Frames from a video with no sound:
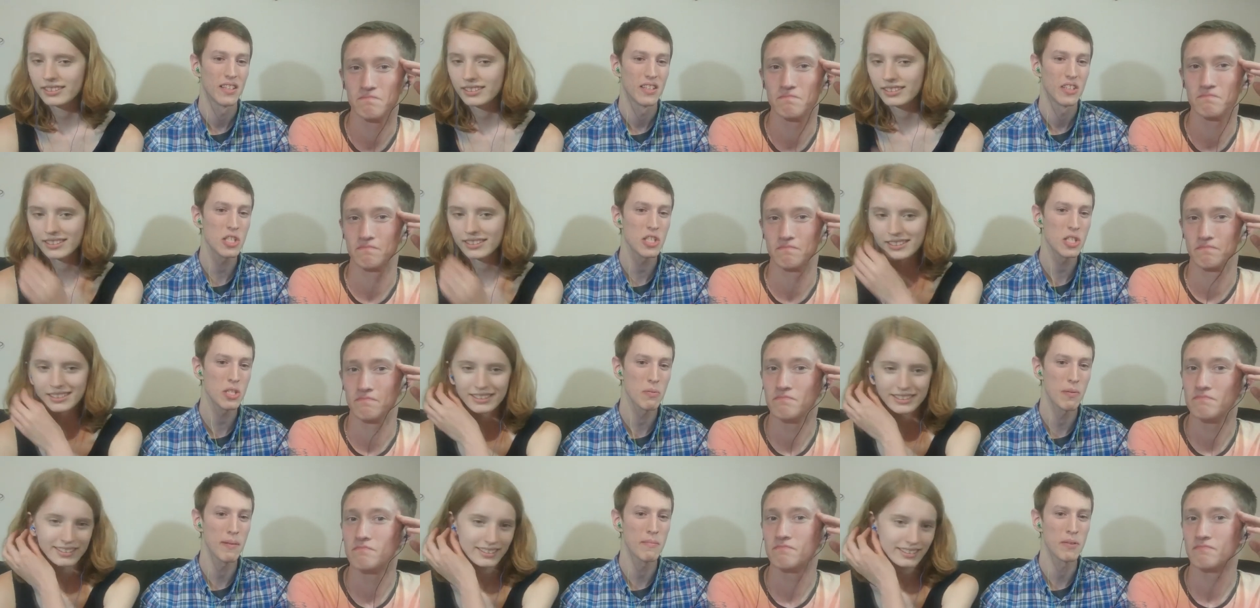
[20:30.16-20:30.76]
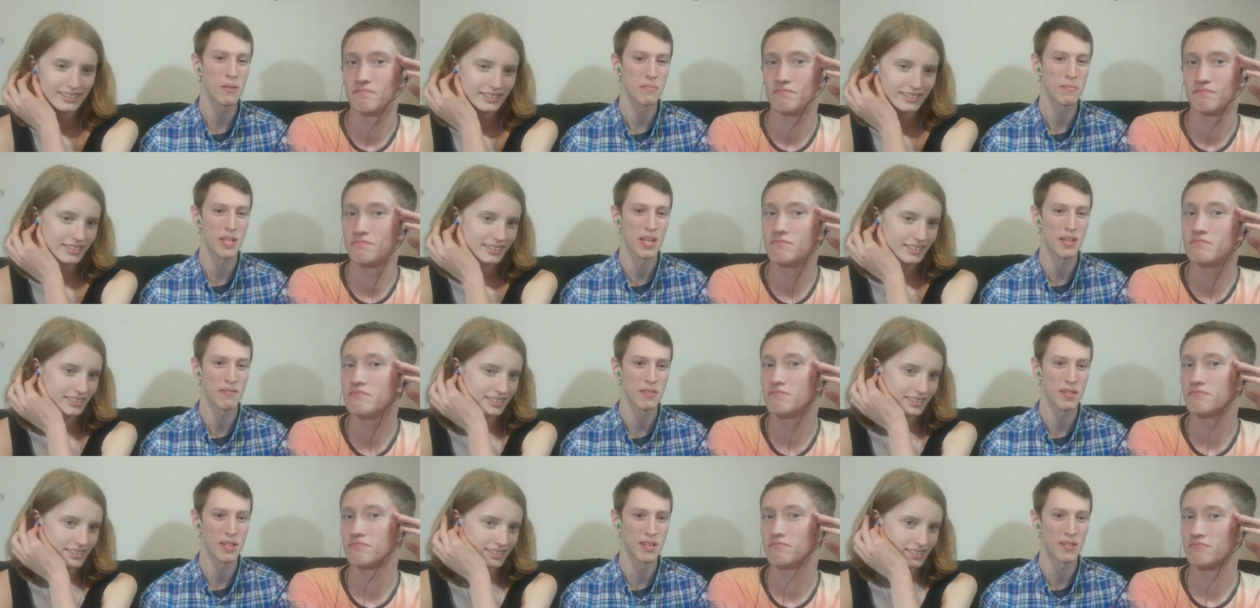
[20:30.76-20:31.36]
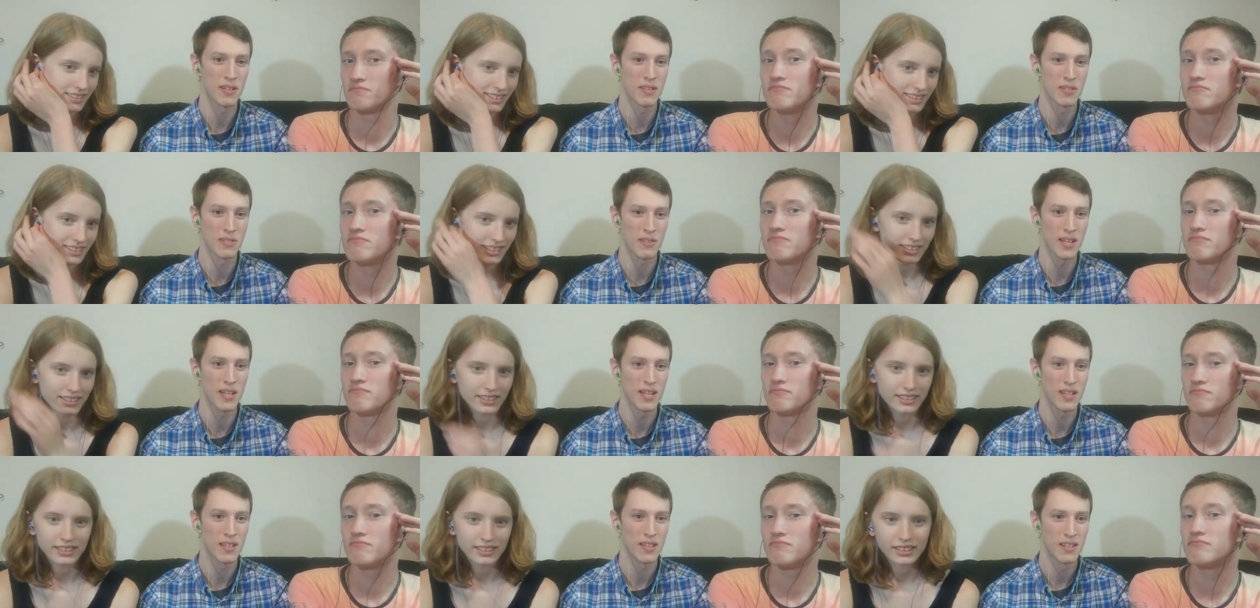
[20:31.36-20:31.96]
Speaker 1: Just the rainbows have the ears,
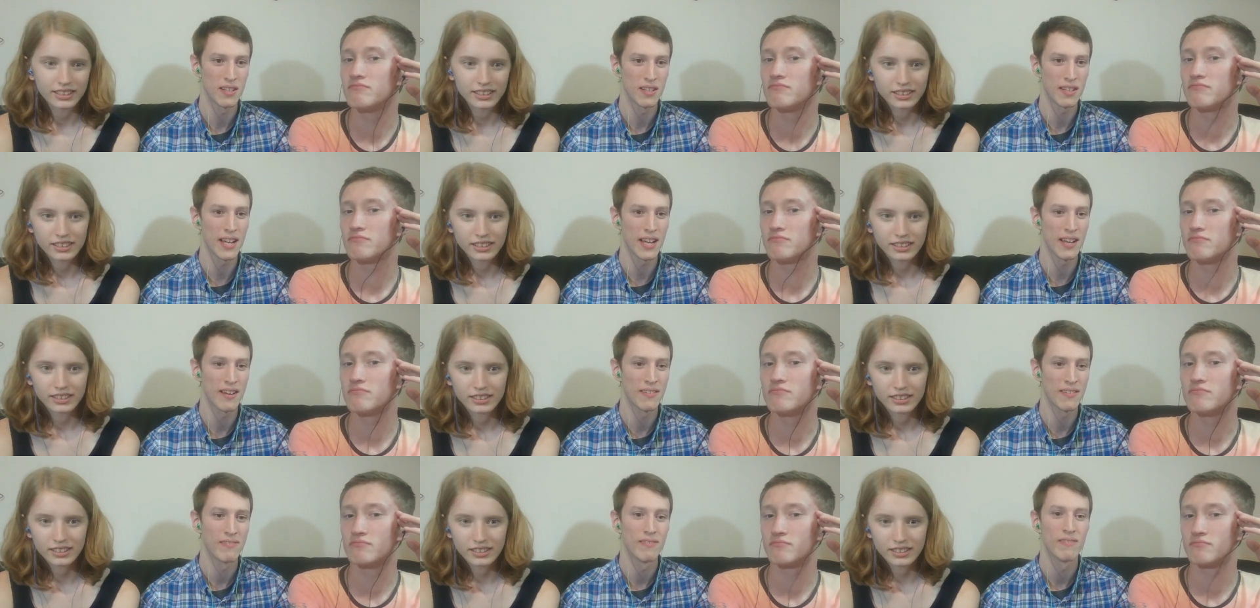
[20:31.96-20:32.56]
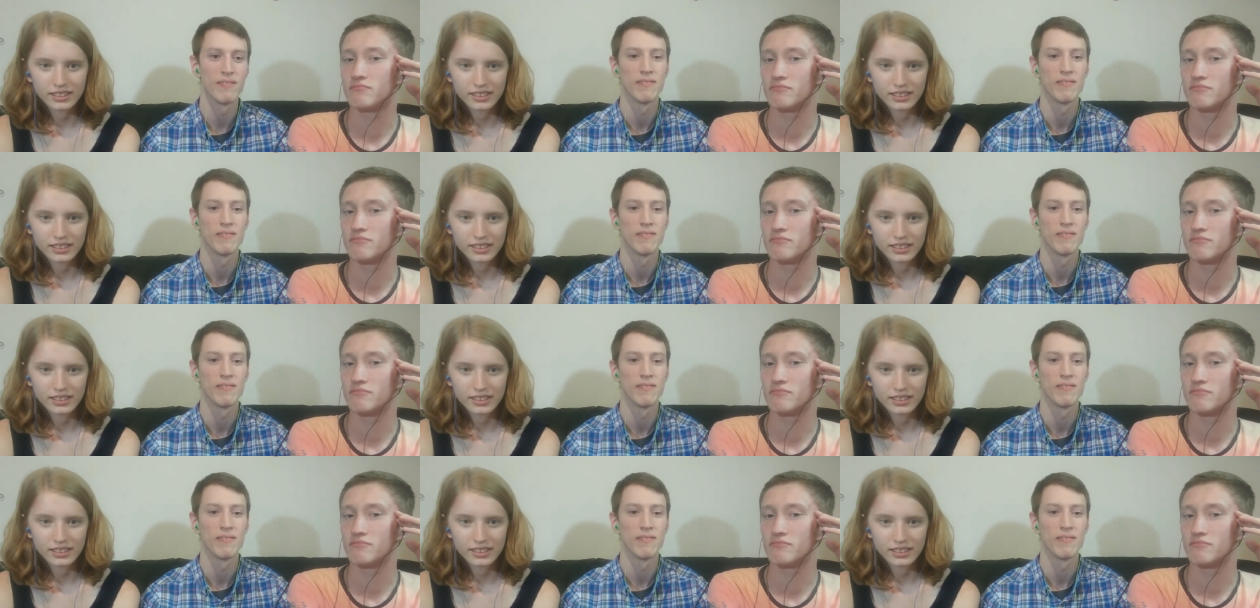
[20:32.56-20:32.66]
right? Yeah.